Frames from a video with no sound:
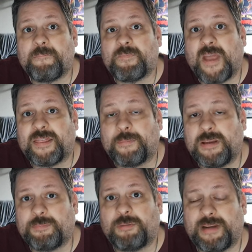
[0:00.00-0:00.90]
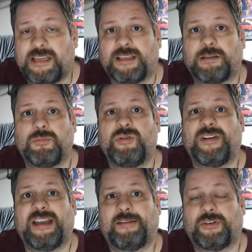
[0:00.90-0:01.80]
And the people making the
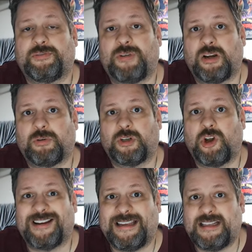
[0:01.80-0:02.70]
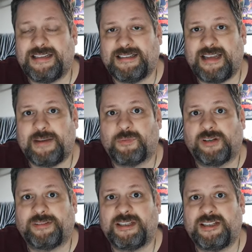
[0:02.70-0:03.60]
movie have to follow along in these same
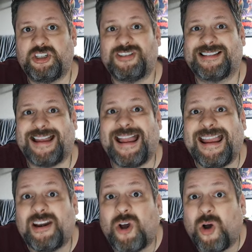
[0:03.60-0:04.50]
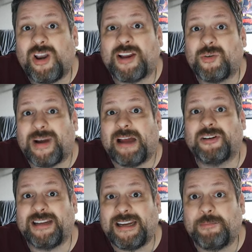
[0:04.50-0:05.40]
rough conditions and hauling
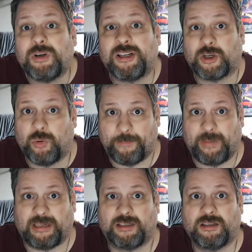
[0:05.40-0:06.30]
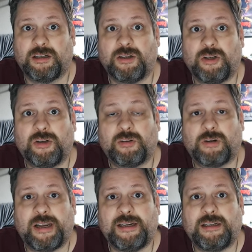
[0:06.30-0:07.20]
around camera equipment,
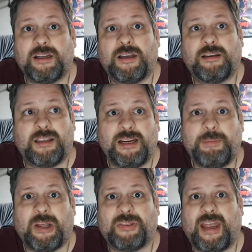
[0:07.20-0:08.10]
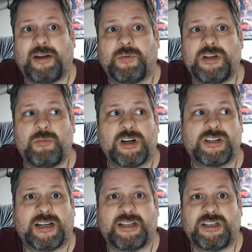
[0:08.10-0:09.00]
right? Think about that when you watch
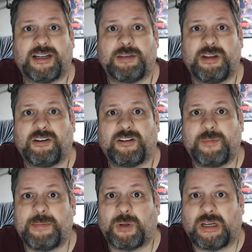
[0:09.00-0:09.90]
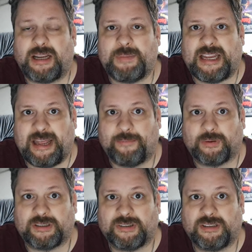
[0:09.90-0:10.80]
like a documentary of people climbing
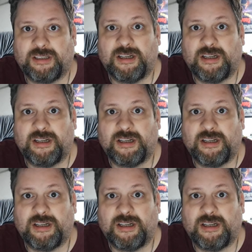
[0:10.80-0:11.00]
Everest.